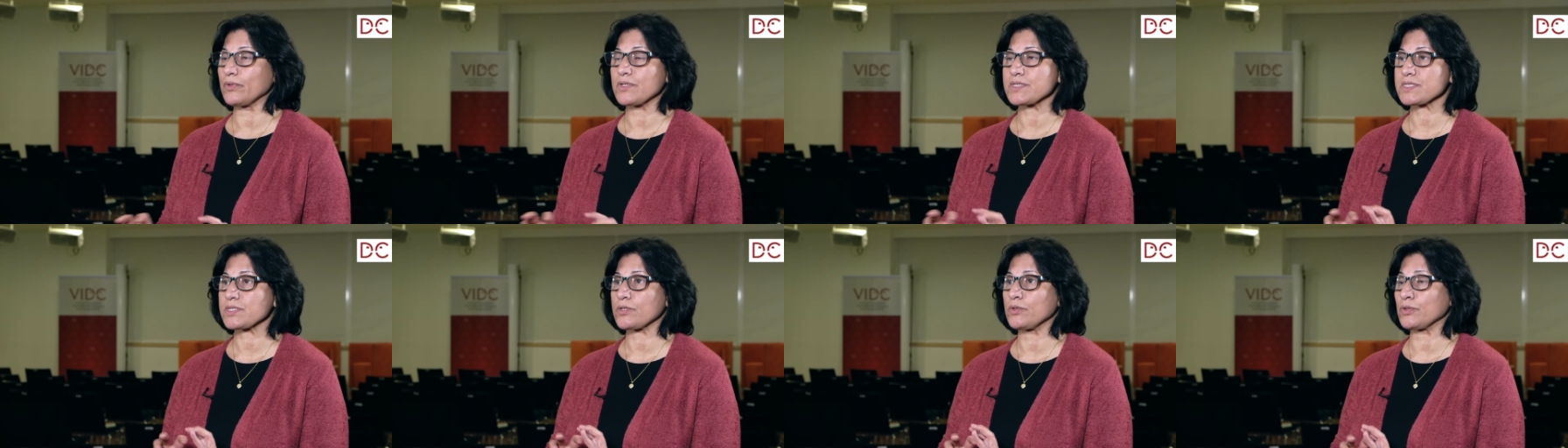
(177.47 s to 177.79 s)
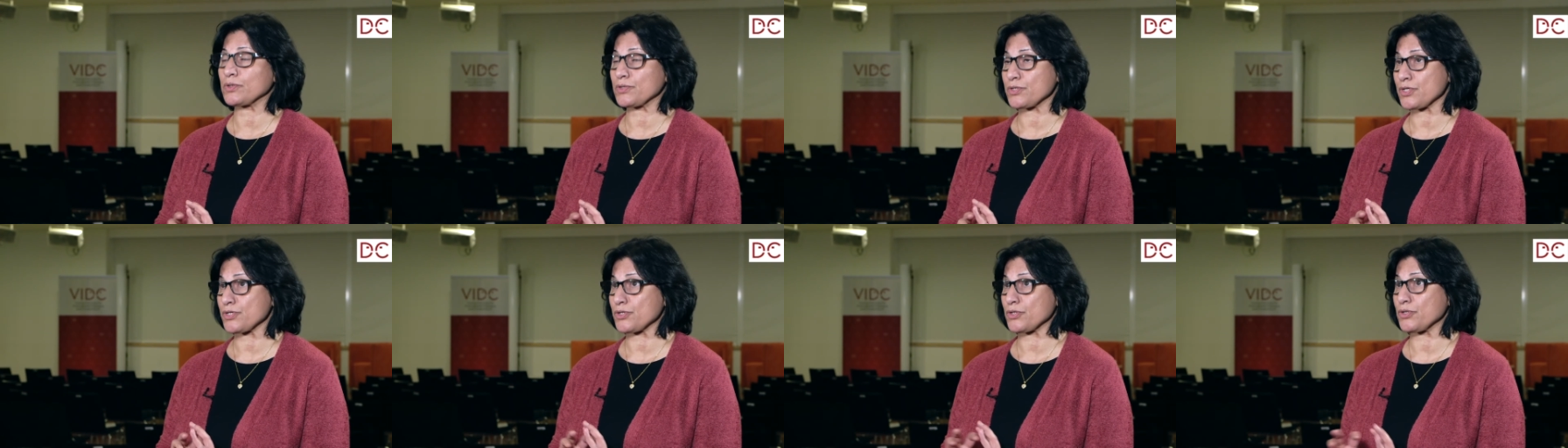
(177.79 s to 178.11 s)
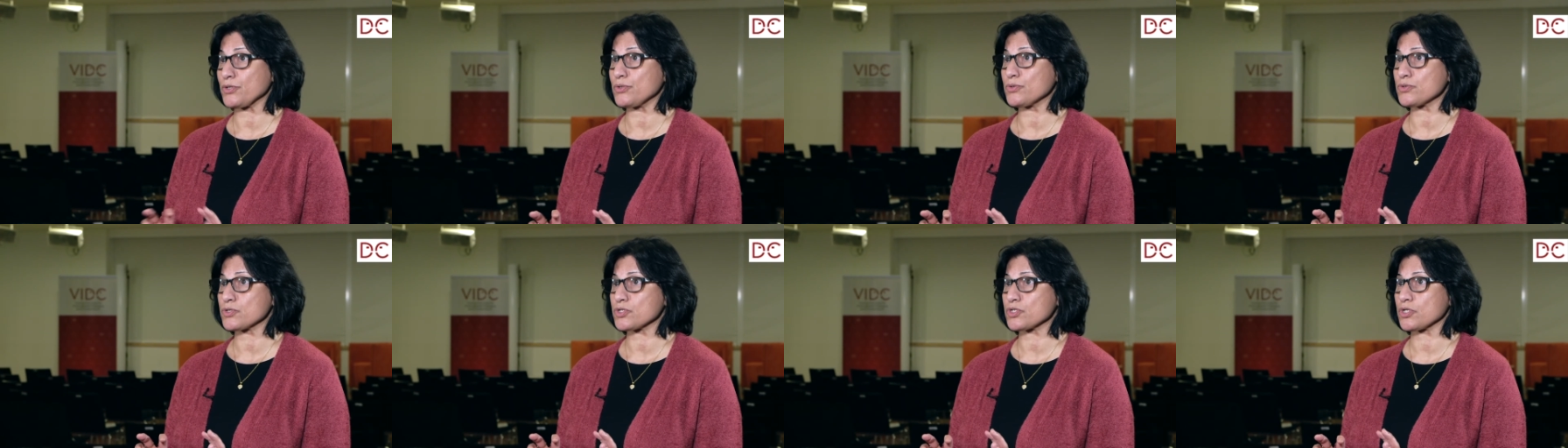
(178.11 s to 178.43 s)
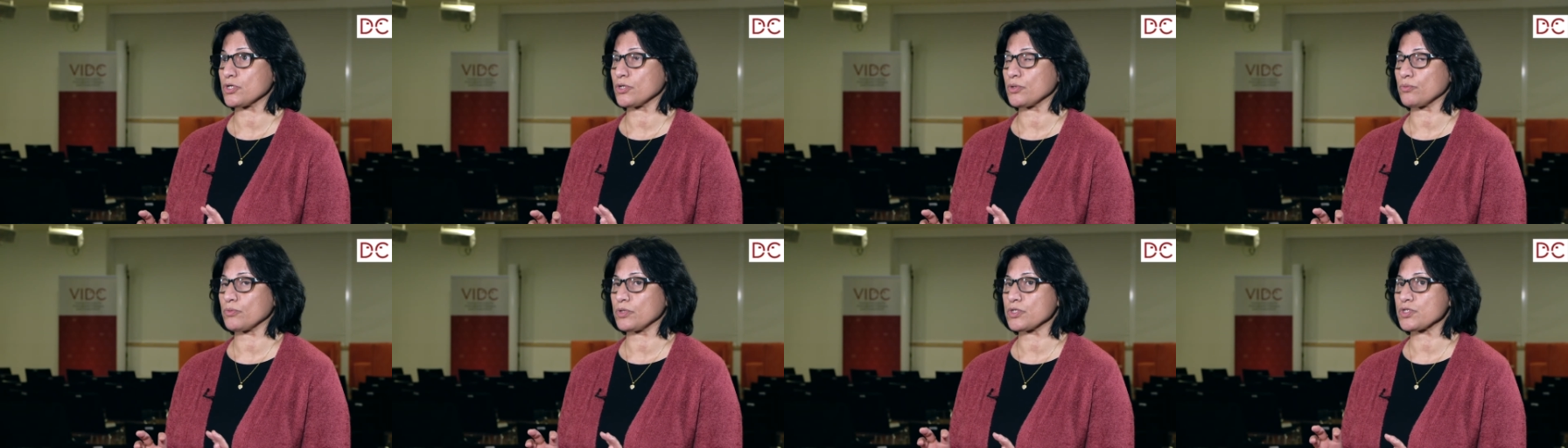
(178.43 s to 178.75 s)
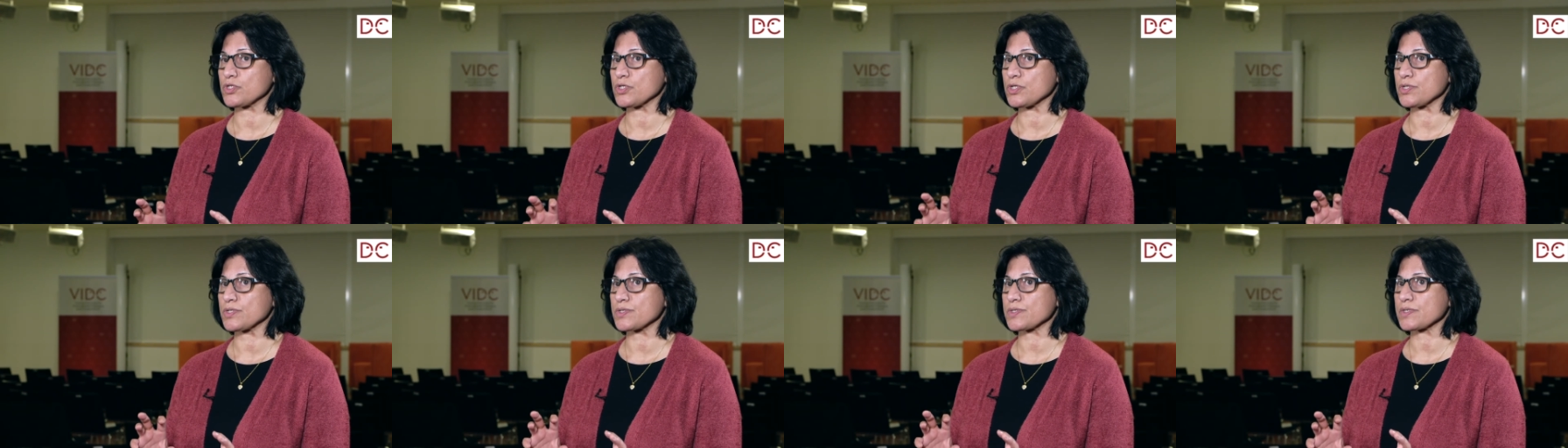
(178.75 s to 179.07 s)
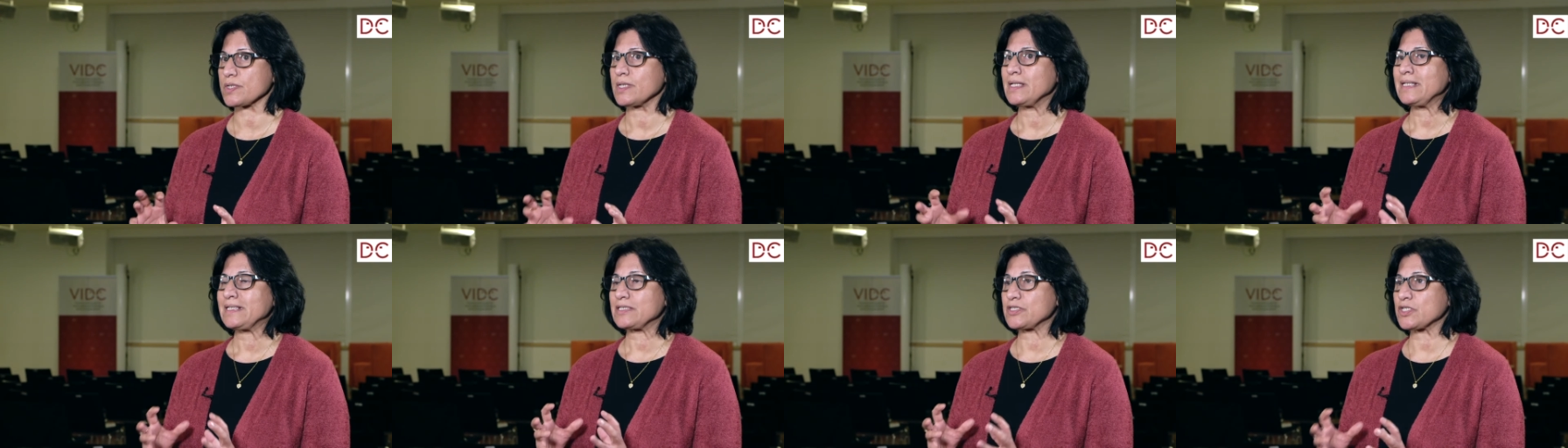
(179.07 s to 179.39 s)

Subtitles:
This constitution, which is